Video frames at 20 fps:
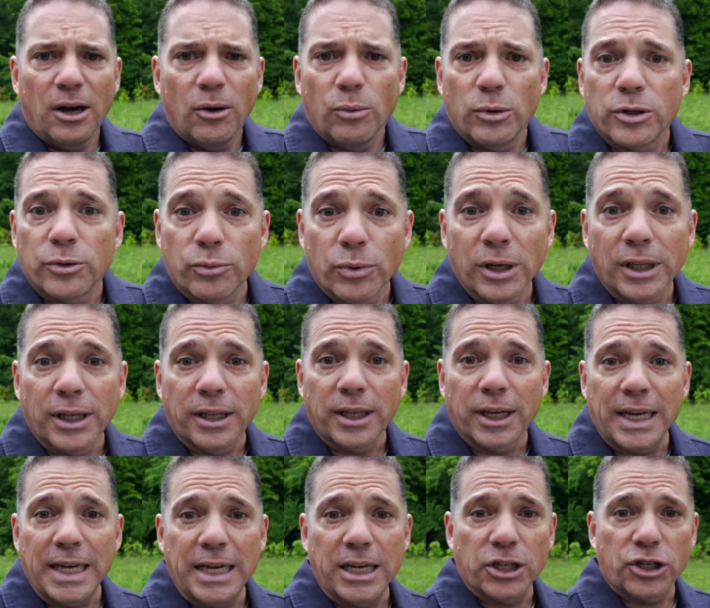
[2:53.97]
was really the
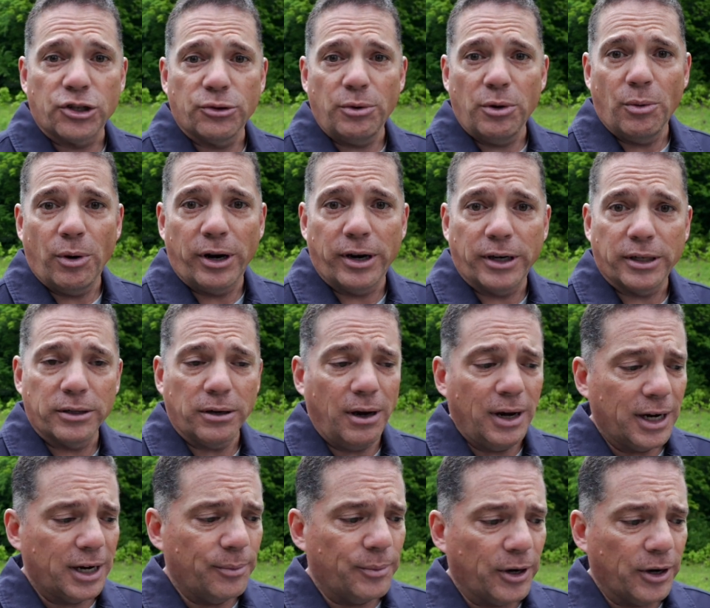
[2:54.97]
key issue we wanted to
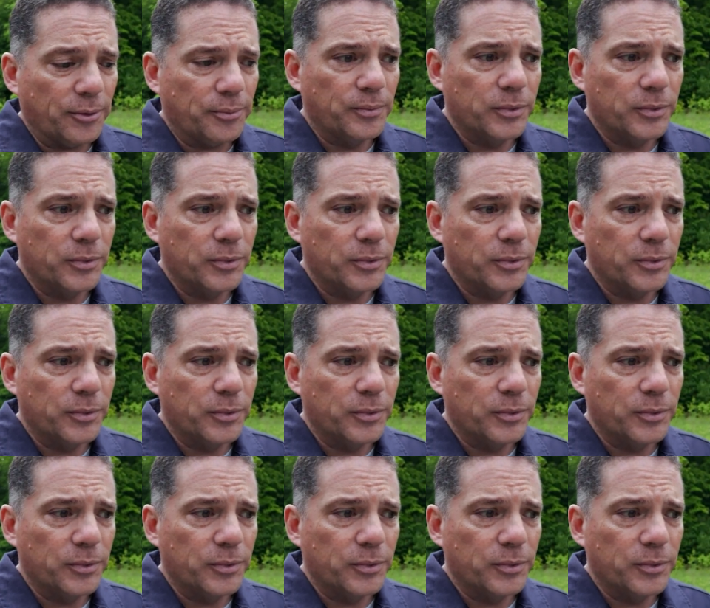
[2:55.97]
talk about.